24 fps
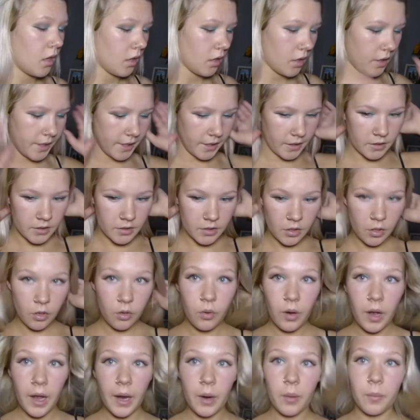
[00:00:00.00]
Okay,
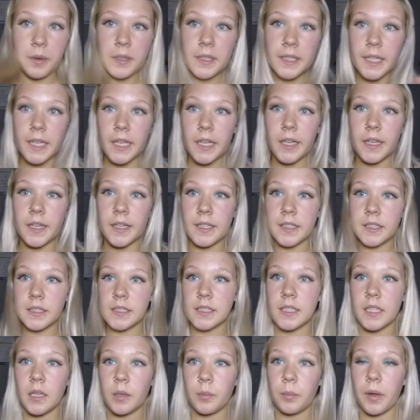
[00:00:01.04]
so I went ahead and
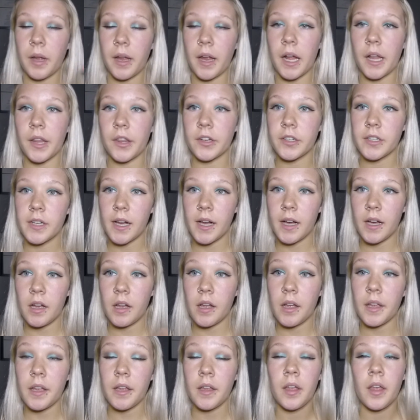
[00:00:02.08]
did my other
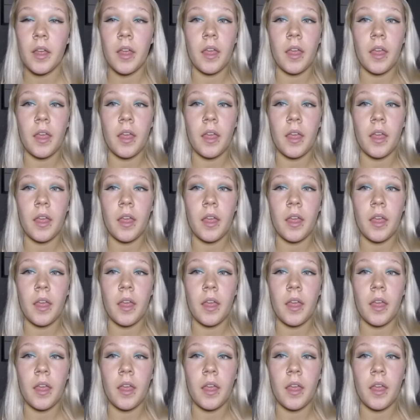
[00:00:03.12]
eye,